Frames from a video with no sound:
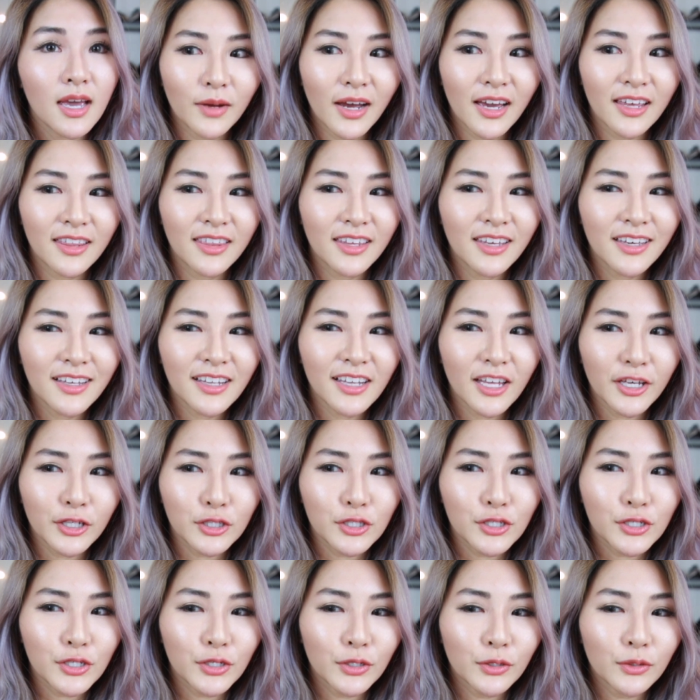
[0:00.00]
I think
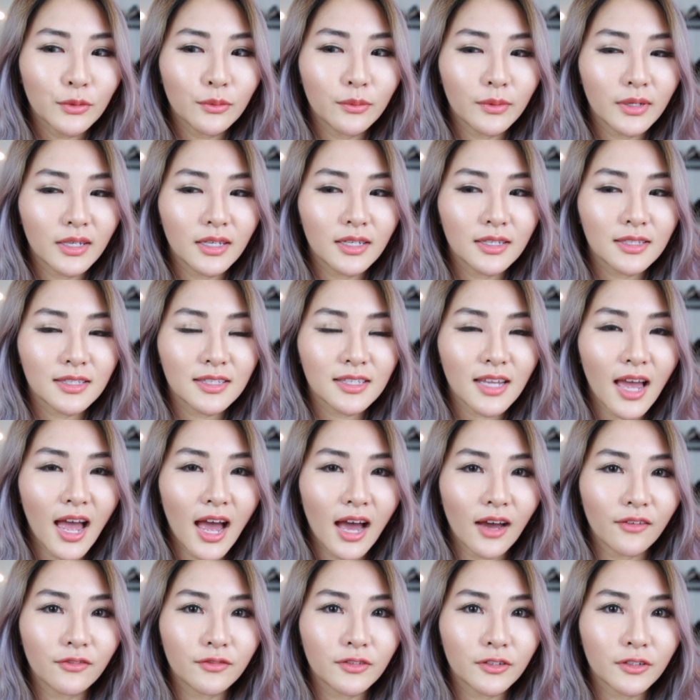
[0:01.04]
like 2 weeks
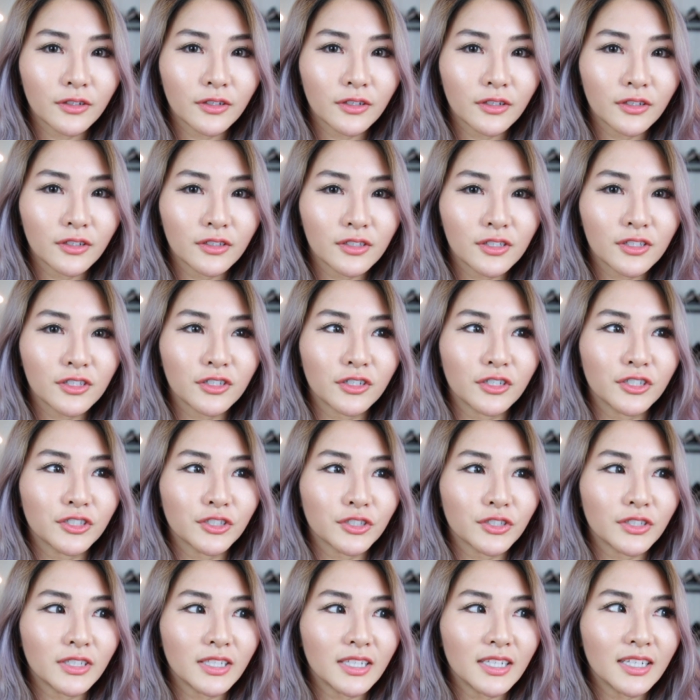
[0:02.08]
after
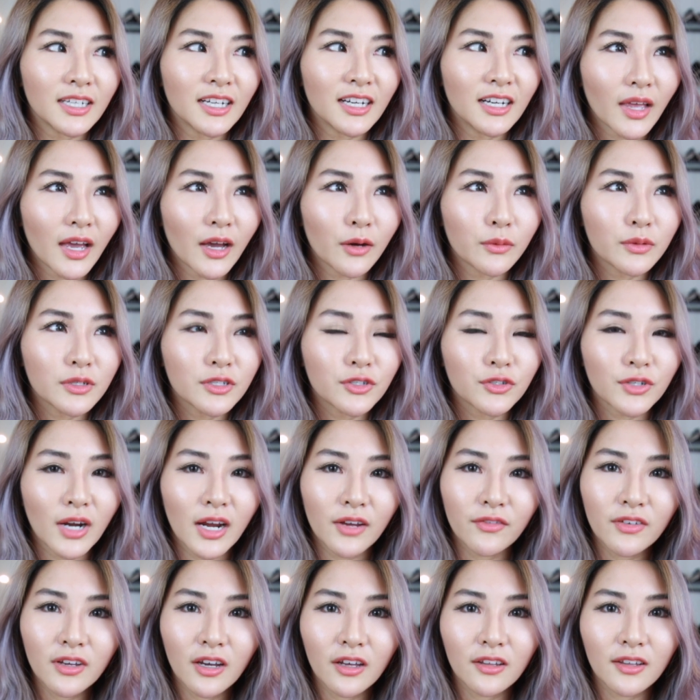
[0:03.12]
surgery, I was
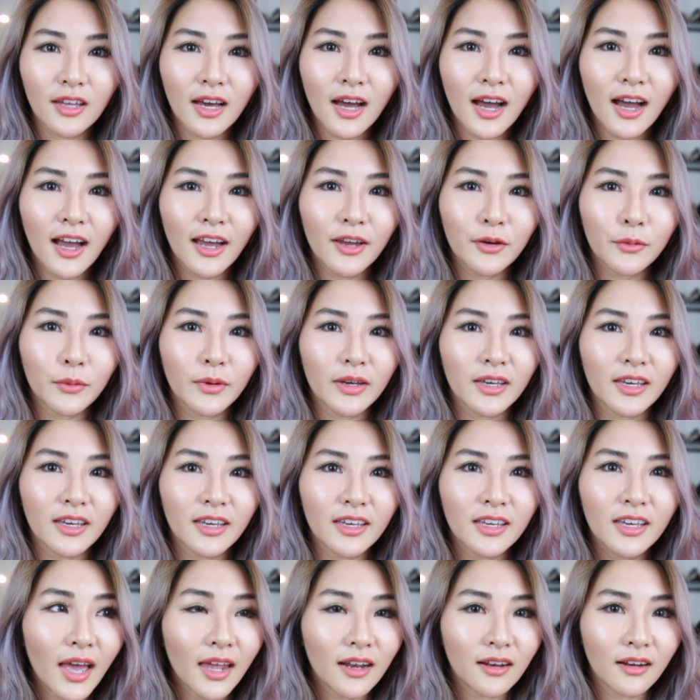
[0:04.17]
driving on the
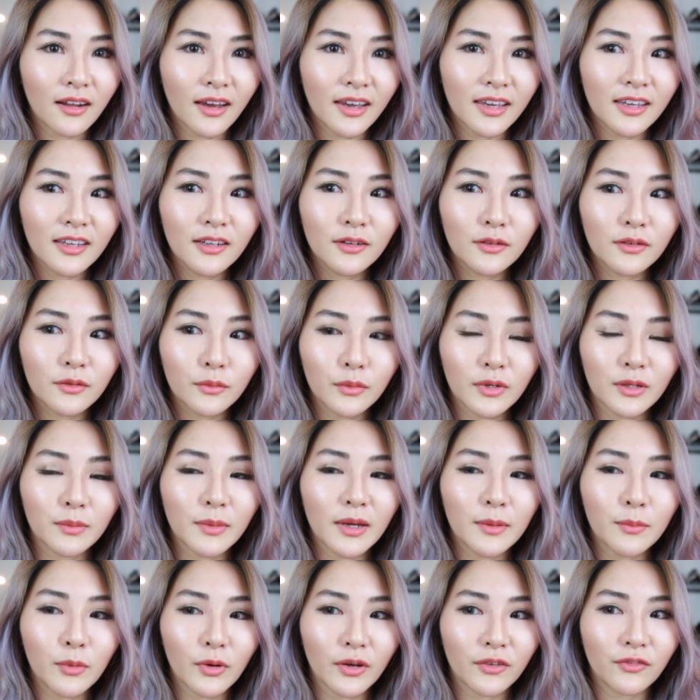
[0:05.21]
highway at night with
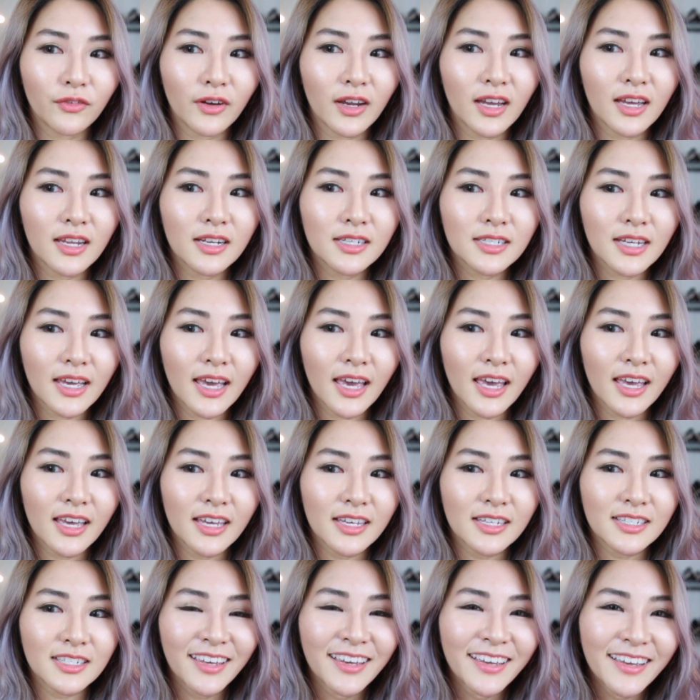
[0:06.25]
my boyfriend,
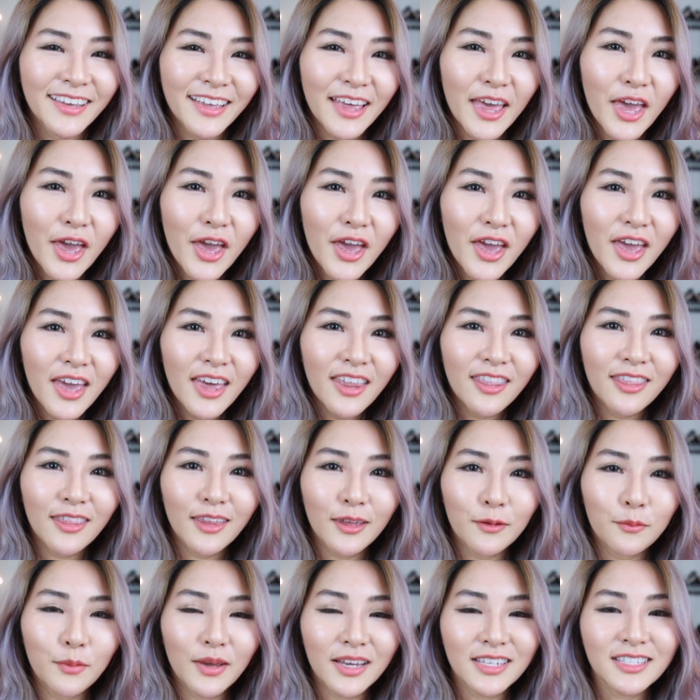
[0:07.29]
and
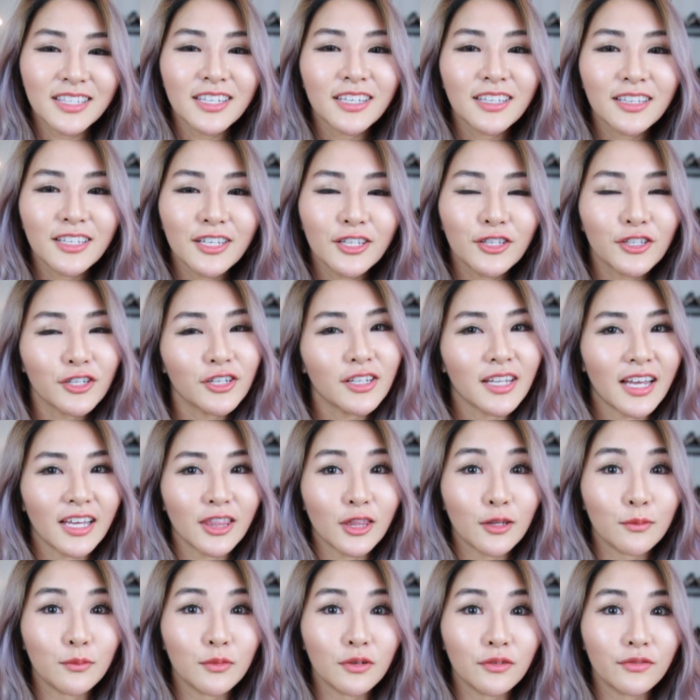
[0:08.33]
it basically looked
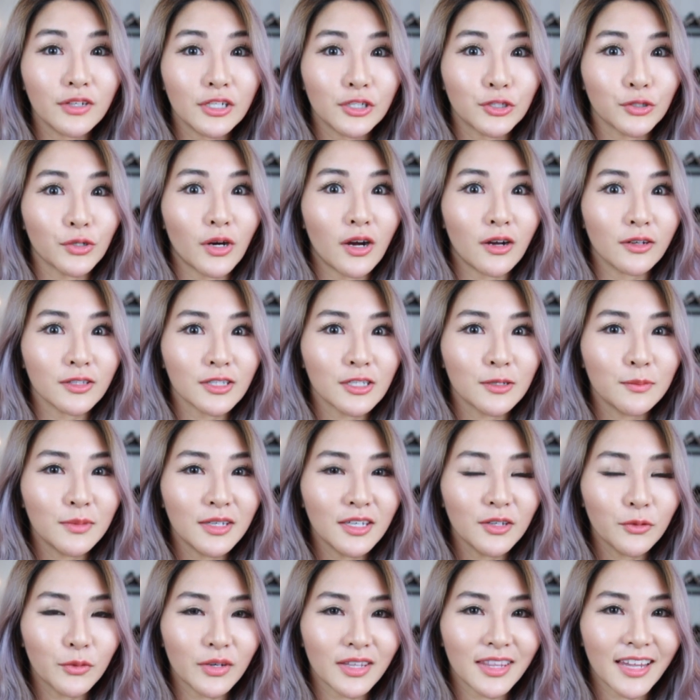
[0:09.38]
like the movie Tron to
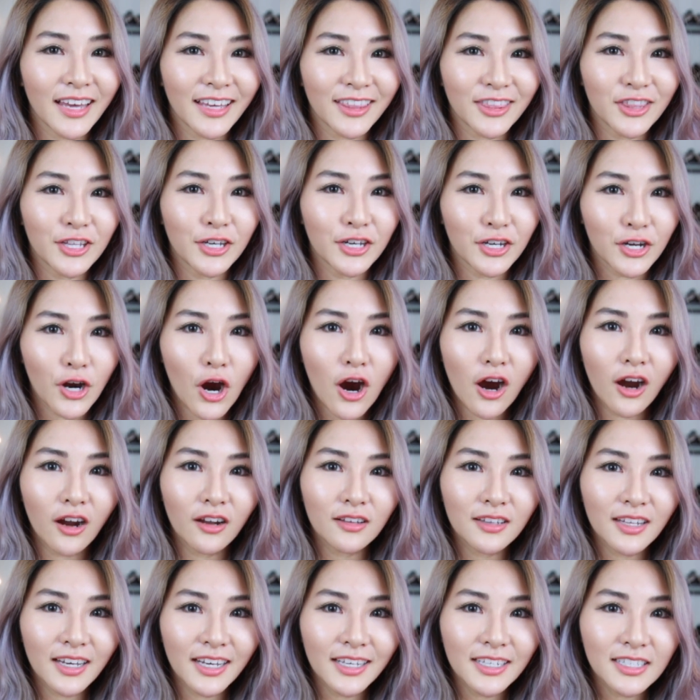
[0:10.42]
me, with like the
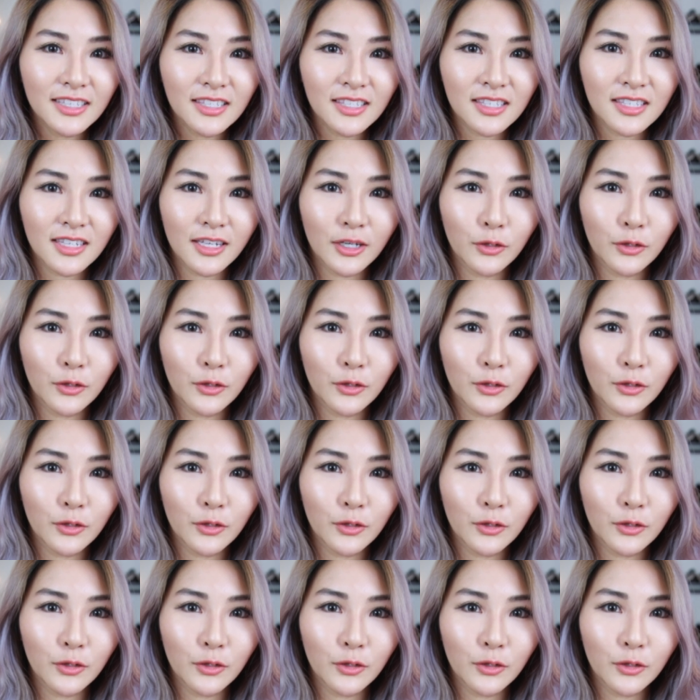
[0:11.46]
car lights.